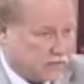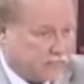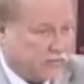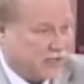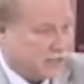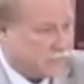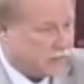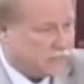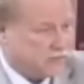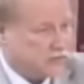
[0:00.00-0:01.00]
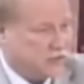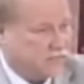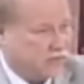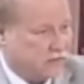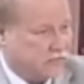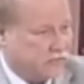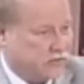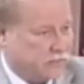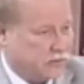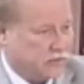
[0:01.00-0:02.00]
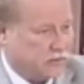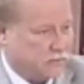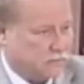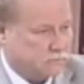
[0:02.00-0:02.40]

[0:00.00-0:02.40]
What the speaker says: life for a commitment to safeguard this community?